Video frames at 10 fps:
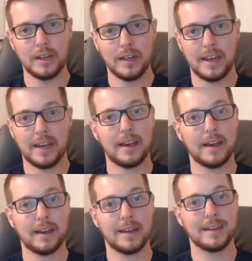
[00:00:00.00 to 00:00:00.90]

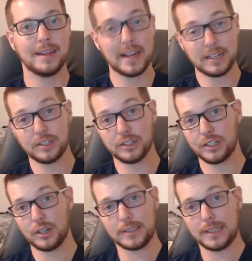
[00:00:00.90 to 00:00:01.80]
And Lancer
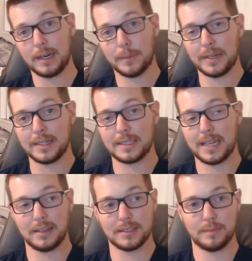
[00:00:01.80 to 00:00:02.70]
shows up and
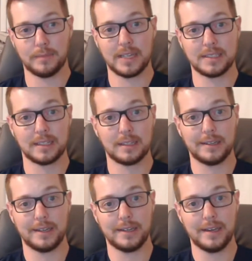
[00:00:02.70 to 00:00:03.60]
tells them
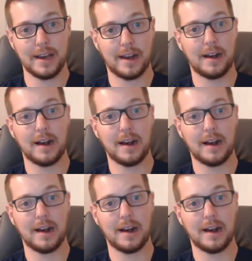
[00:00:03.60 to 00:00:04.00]
basically, yeah,